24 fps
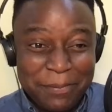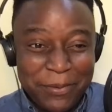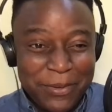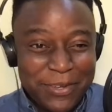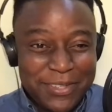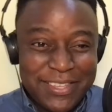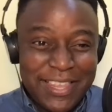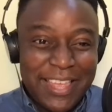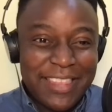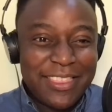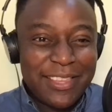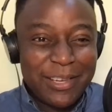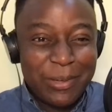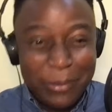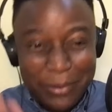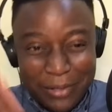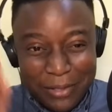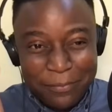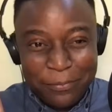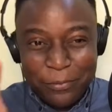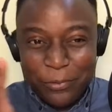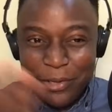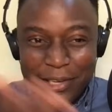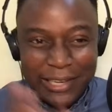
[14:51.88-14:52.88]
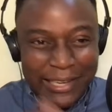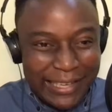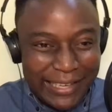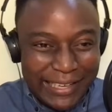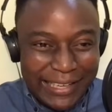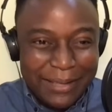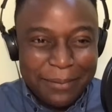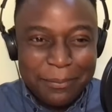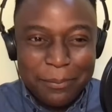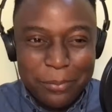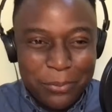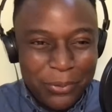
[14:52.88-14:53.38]
because they're looking for a
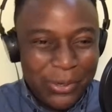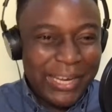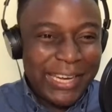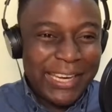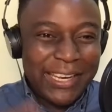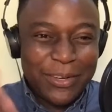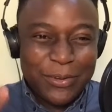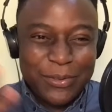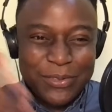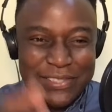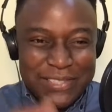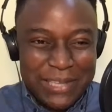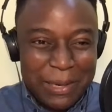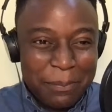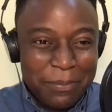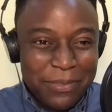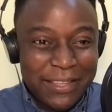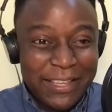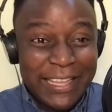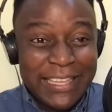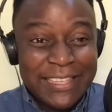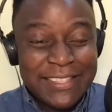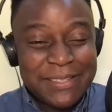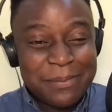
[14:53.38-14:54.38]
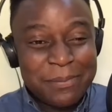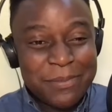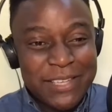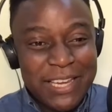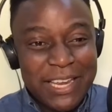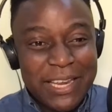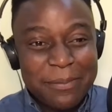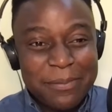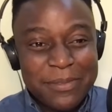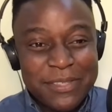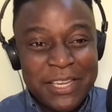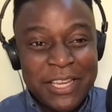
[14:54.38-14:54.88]
clean break or something. And
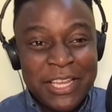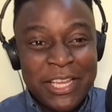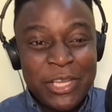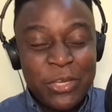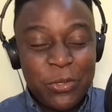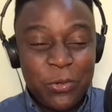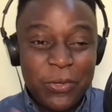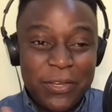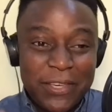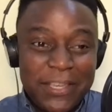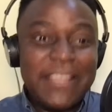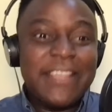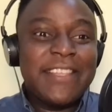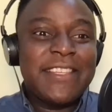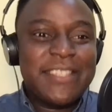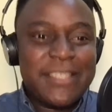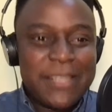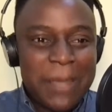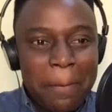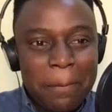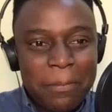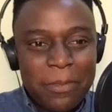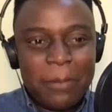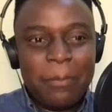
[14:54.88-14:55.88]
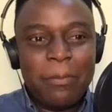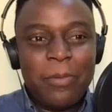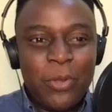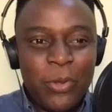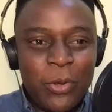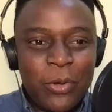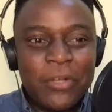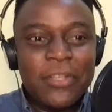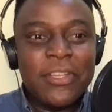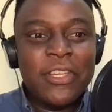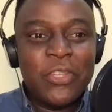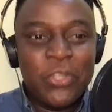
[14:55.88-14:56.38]
sometimes you need something
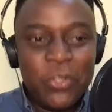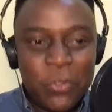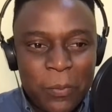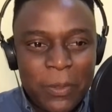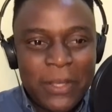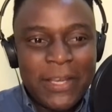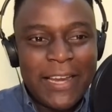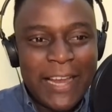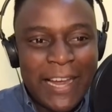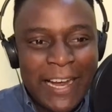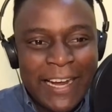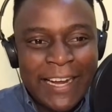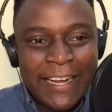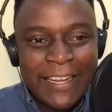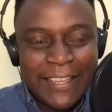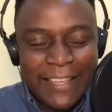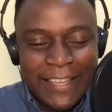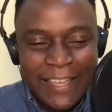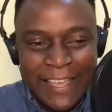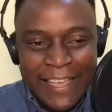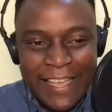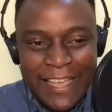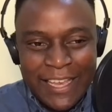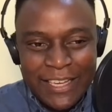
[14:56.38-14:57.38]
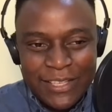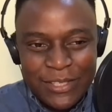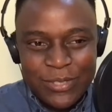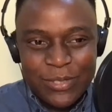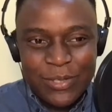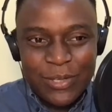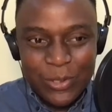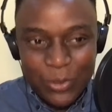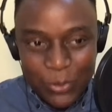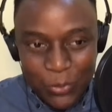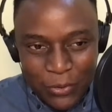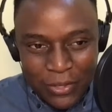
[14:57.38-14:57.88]
beyond the human eye
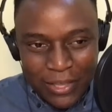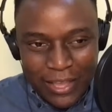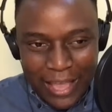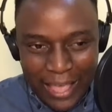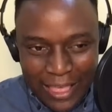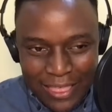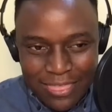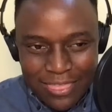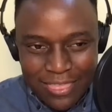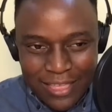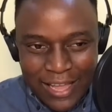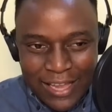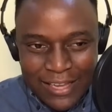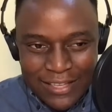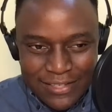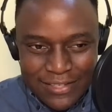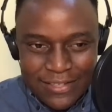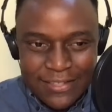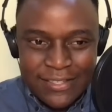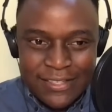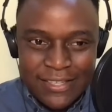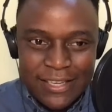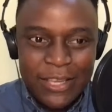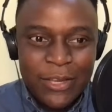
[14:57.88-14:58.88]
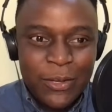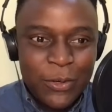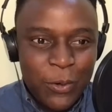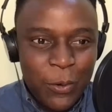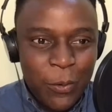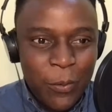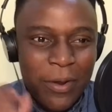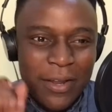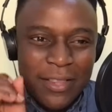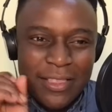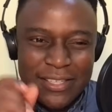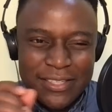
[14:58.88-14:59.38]
to look at that and say, you
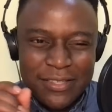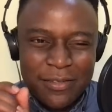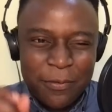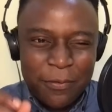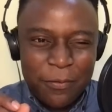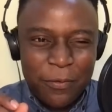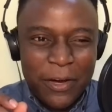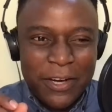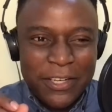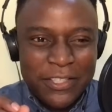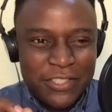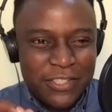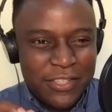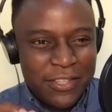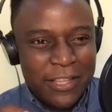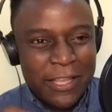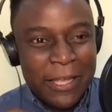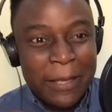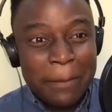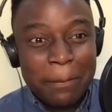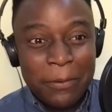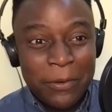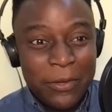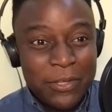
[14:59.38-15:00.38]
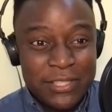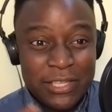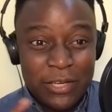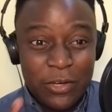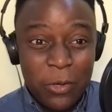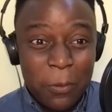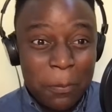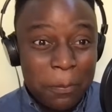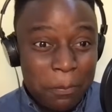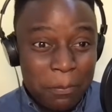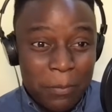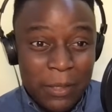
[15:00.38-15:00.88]
know what, there's a fracture there. Because I
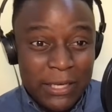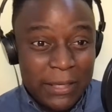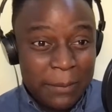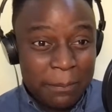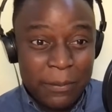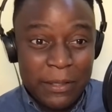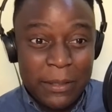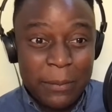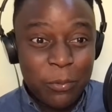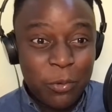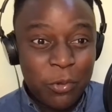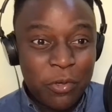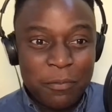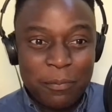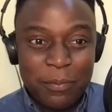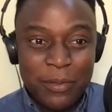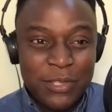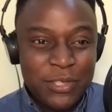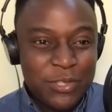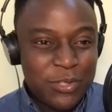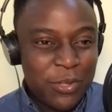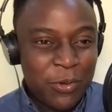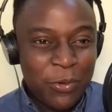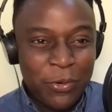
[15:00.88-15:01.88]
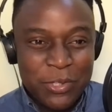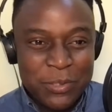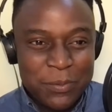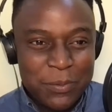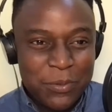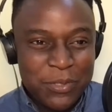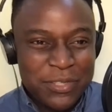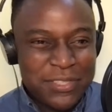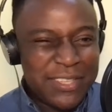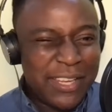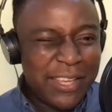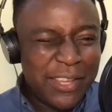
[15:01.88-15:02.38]
know many people have been to the
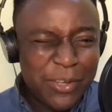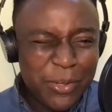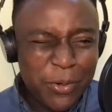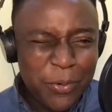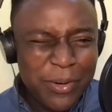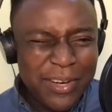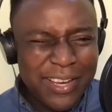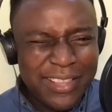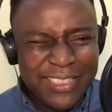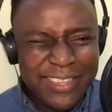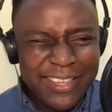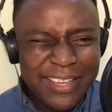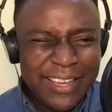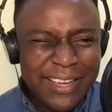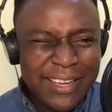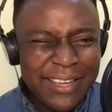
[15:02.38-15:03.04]
hospital saying, you know what, I think